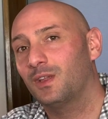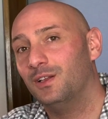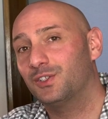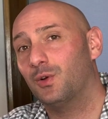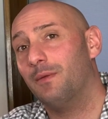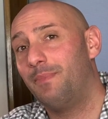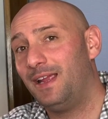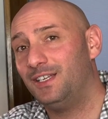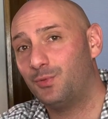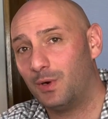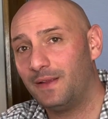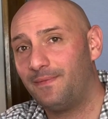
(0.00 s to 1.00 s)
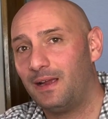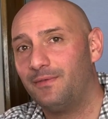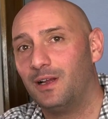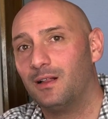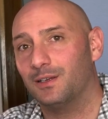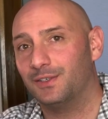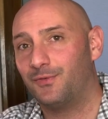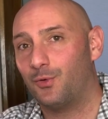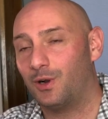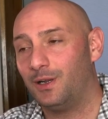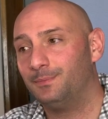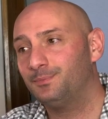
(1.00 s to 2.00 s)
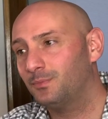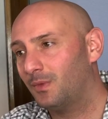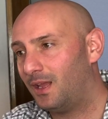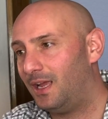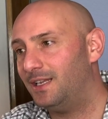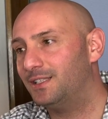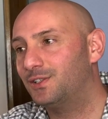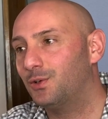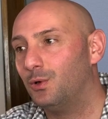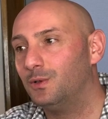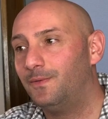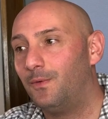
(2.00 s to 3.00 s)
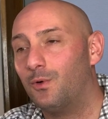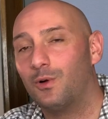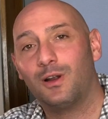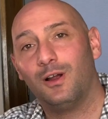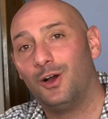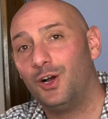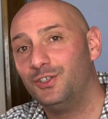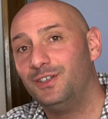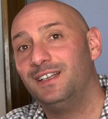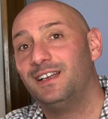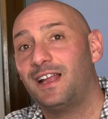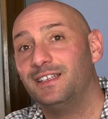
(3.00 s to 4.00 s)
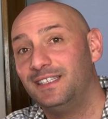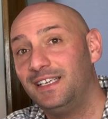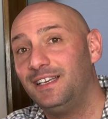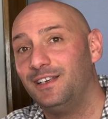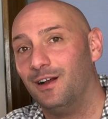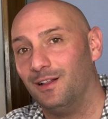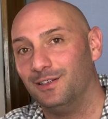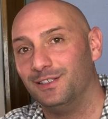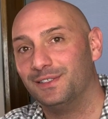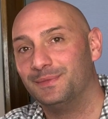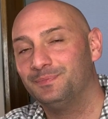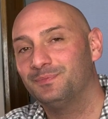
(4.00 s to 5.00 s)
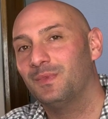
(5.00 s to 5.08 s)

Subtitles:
So I paid $25 for it, and it sold for $119.